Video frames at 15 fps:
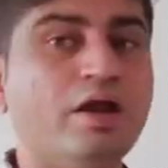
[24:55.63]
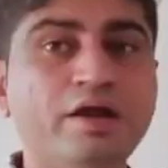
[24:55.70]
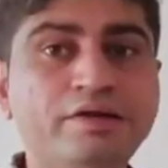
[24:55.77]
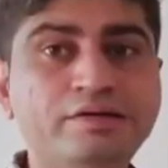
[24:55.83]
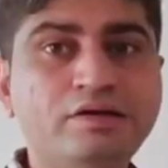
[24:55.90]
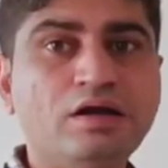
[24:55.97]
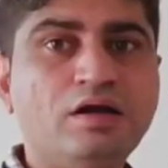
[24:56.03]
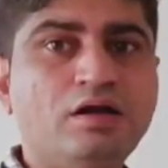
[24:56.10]

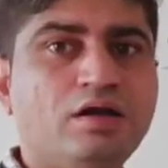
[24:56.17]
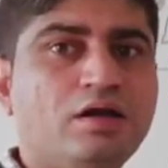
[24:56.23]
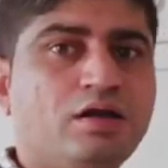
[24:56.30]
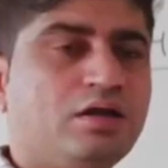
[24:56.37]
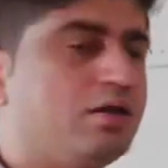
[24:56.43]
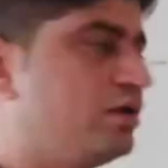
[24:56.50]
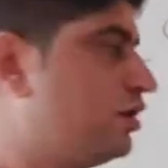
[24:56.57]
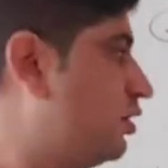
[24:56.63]

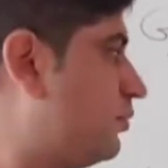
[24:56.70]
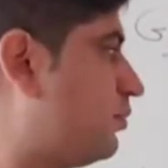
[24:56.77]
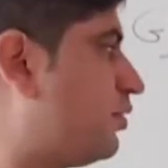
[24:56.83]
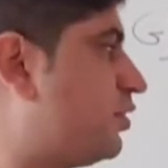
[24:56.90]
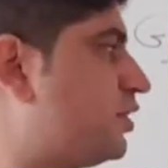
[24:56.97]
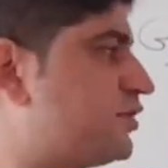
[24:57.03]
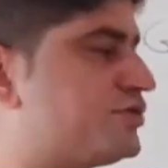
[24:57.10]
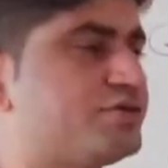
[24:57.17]
interlink
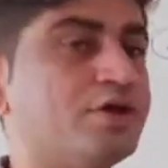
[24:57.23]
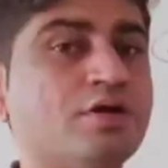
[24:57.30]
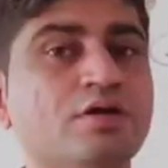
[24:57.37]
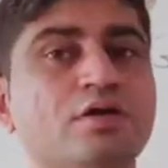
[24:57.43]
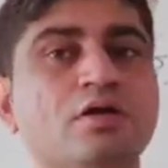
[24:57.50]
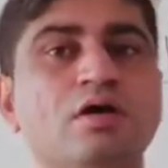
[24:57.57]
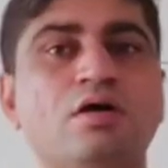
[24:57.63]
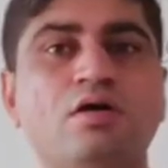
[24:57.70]

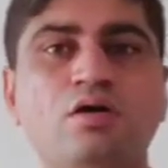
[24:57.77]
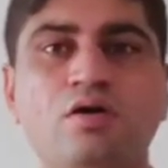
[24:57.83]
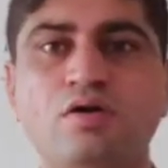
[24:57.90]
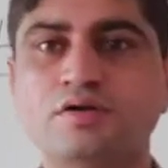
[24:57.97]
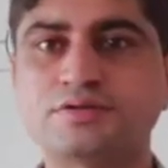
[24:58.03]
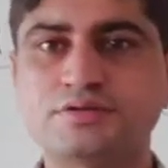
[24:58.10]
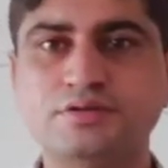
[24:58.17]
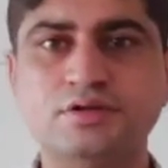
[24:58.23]
production
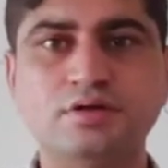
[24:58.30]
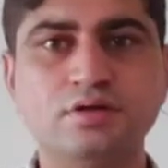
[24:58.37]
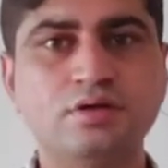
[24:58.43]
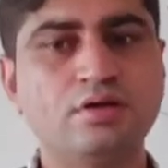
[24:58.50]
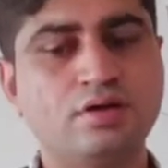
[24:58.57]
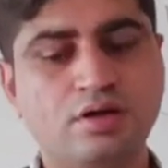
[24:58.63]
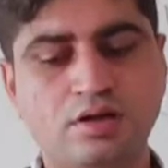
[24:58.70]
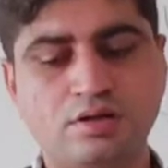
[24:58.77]
across the
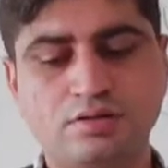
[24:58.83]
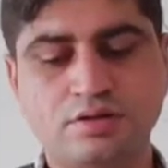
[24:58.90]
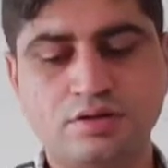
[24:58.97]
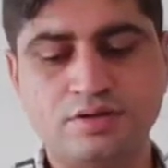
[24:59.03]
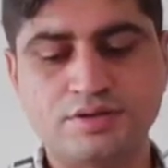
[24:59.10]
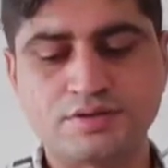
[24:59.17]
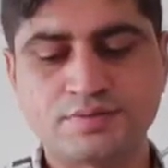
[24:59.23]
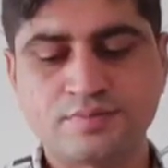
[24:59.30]

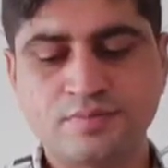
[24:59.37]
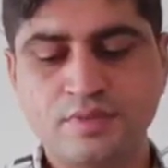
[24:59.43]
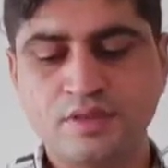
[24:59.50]
countries.